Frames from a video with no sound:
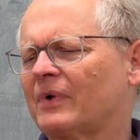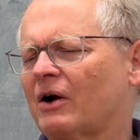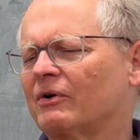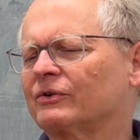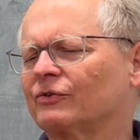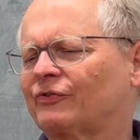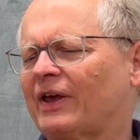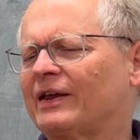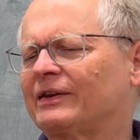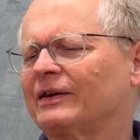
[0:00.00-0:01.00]

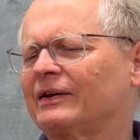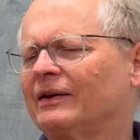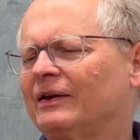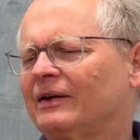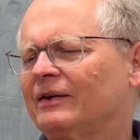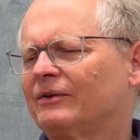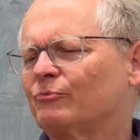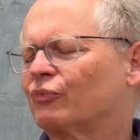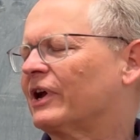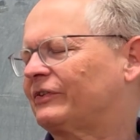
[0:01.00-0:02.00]
understanding
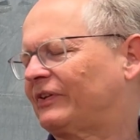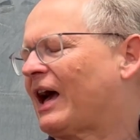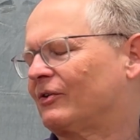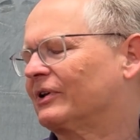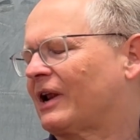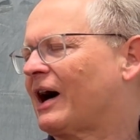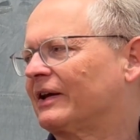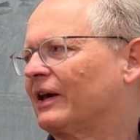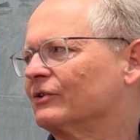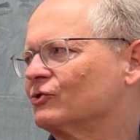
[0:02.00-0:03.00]
breaks down at
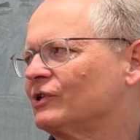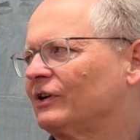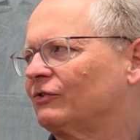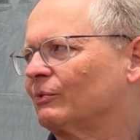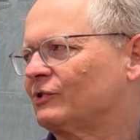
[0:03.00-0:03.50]
high energies,